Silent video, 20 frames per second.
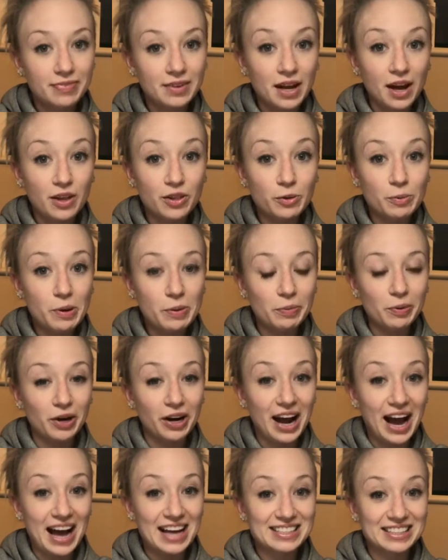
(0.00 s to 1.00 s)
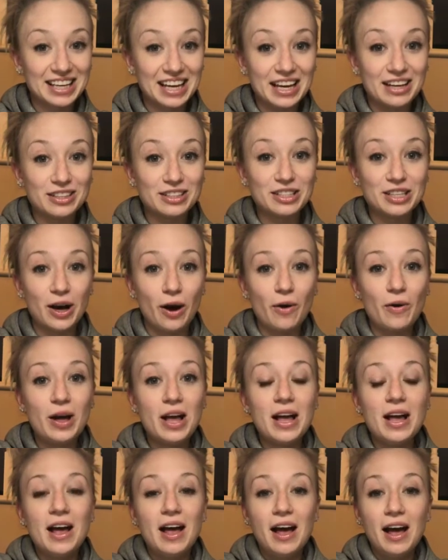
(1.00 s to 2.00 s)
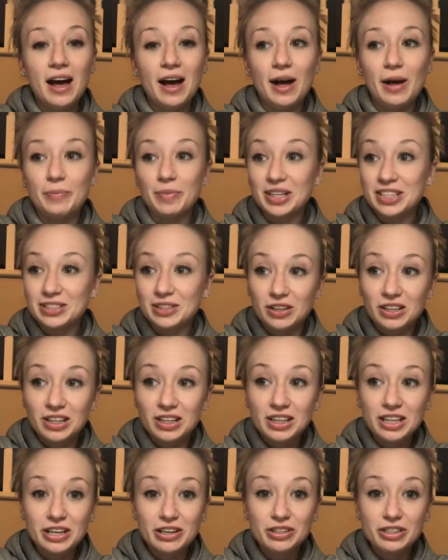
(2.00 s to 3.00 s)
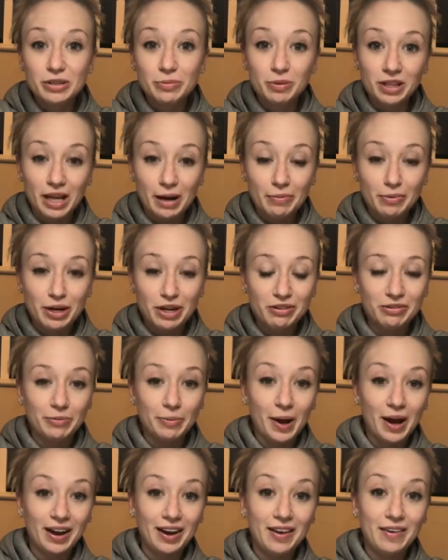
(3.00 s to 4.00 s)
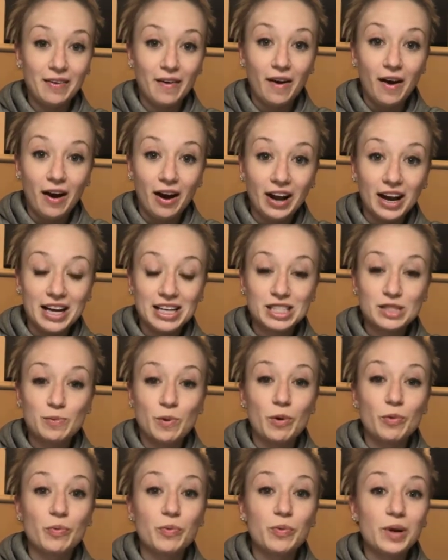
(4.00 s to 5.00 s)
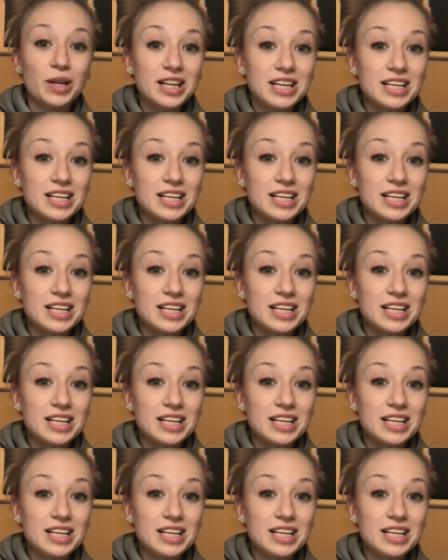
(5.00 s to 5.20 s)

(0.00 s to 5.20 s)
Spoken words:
other people are asking. So I started the Leadership Collaborative back in August, but really